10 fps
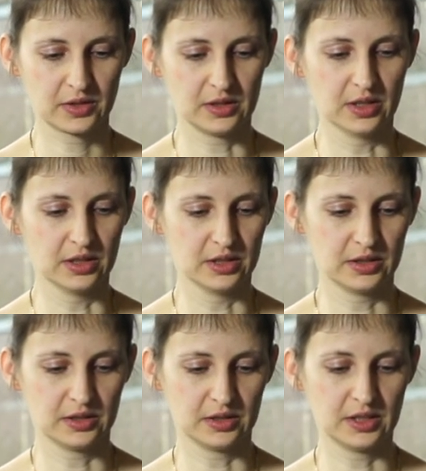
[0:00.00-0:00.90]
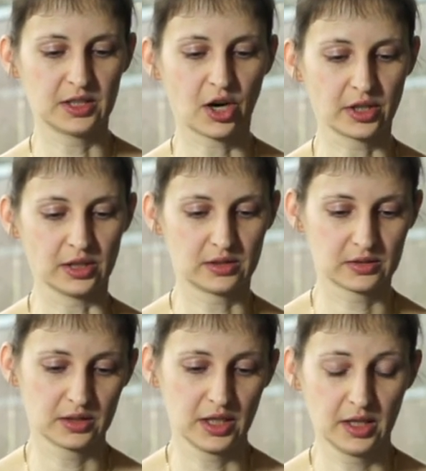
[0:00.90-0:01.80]
the target.
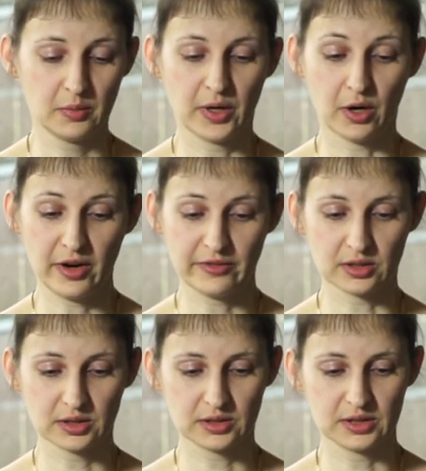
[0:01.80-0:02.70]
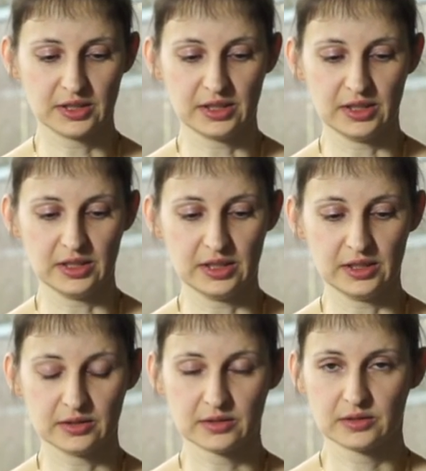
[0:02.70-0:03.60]
But however,
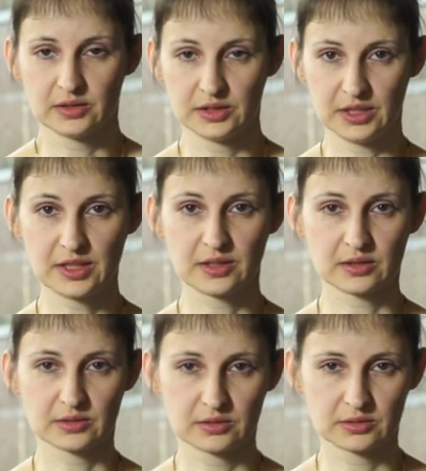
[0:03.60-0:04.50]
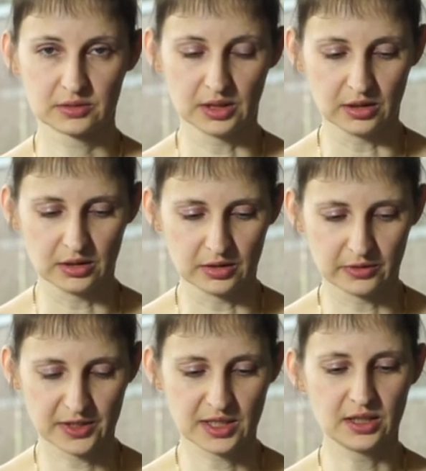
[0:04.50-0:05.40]
these
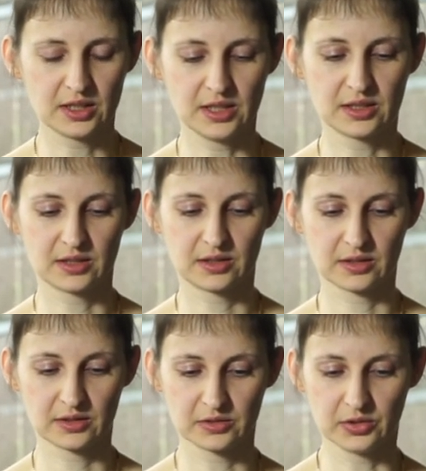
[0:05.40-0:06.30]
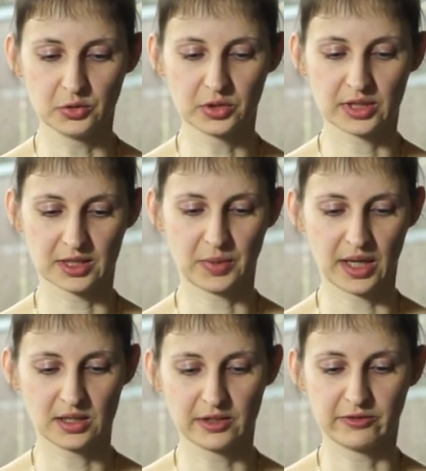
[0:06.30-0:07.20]
facilities use
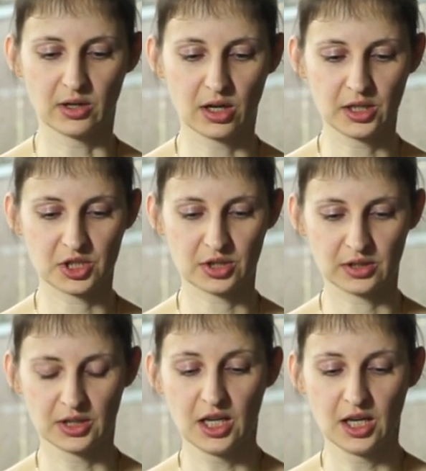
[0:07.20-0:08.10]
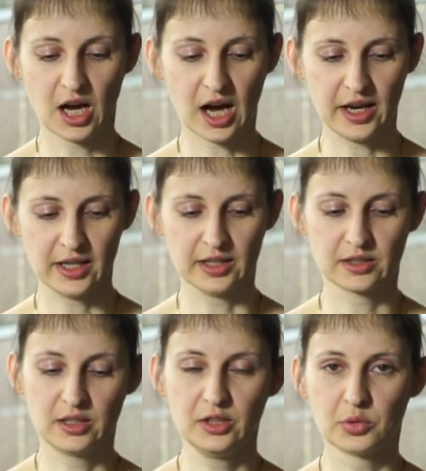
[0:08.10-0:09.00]
expensive, large,
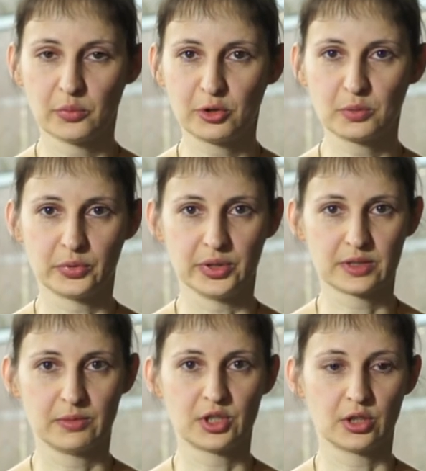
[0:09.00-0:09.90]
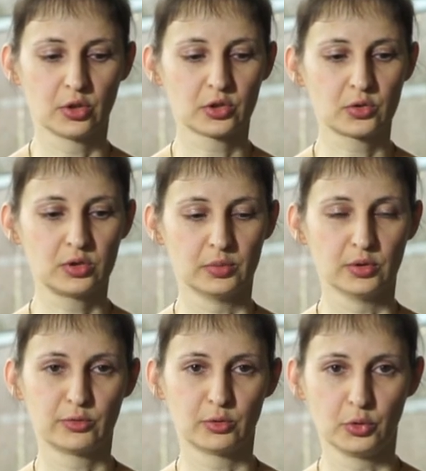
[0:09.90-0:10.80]
high-end cleanroom footprints, which are not suitable
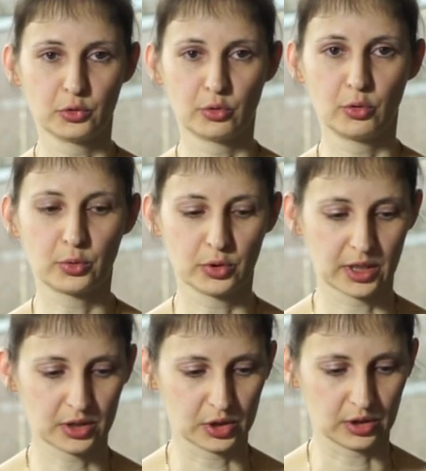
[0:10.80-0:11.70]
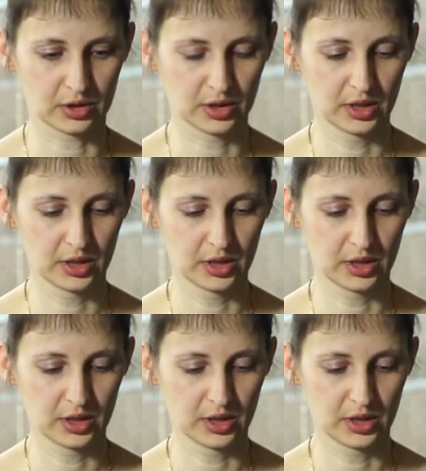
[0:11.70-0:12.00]
for roll-to-roll production.